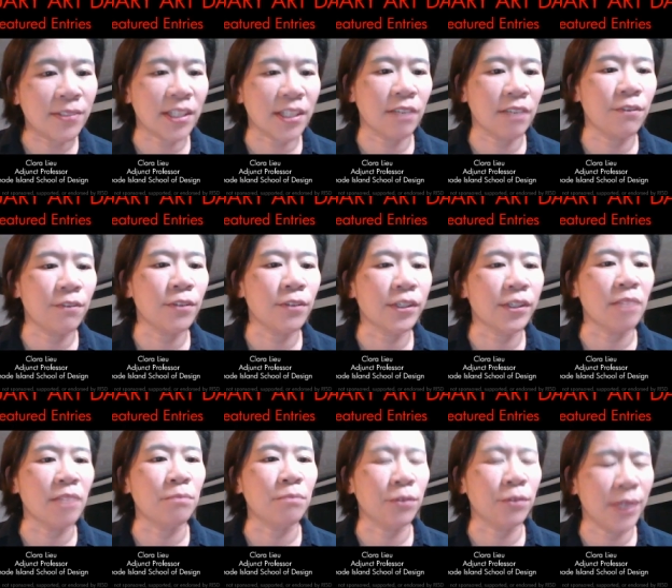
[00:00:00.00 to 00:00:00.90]
Like if you look
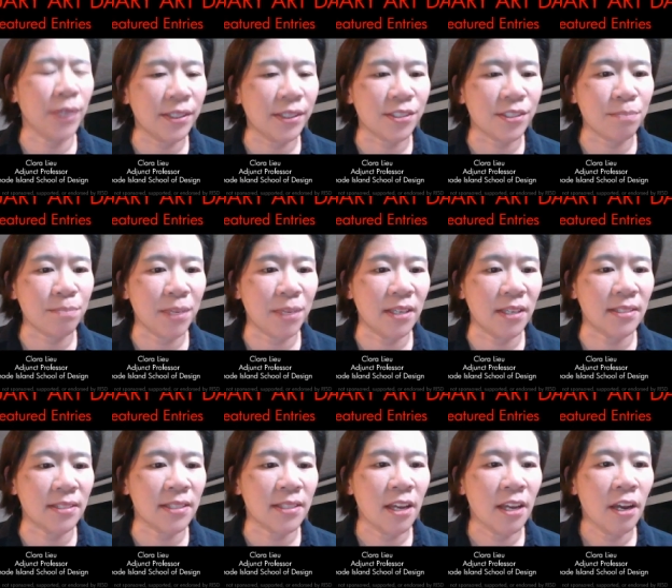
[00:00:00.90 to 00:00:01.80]
at Marina's
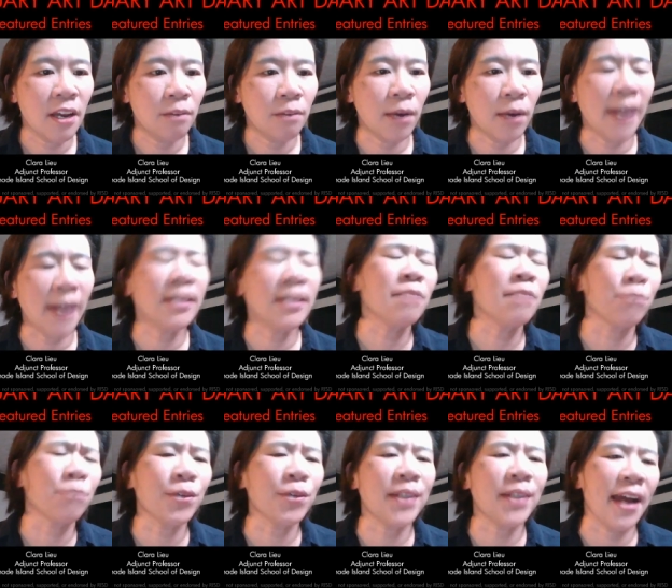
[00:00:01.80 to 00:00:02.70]
piece, well, I think
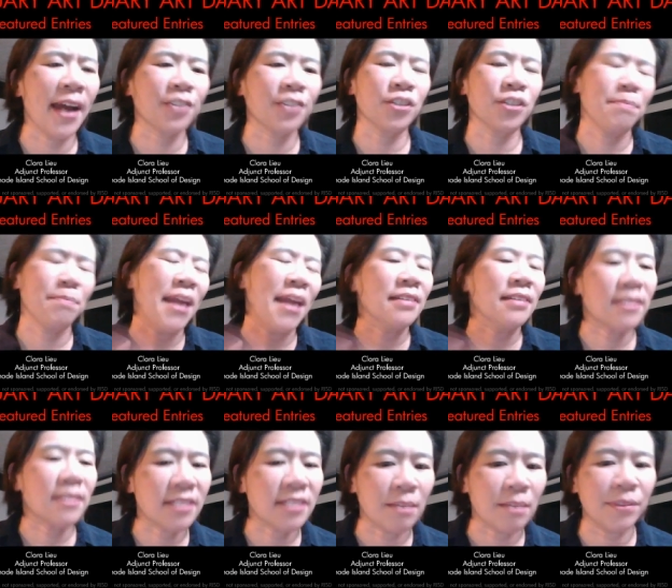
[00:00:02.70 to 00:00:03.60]
Marina actually
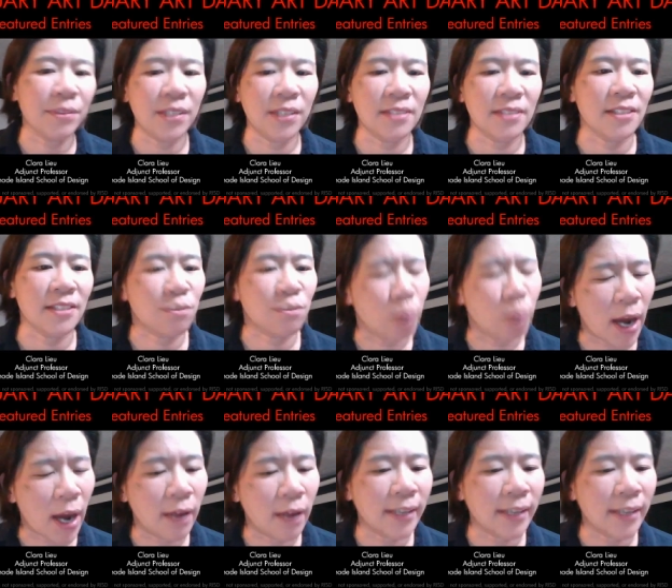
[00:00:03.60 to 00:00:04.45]
painted some of these as well.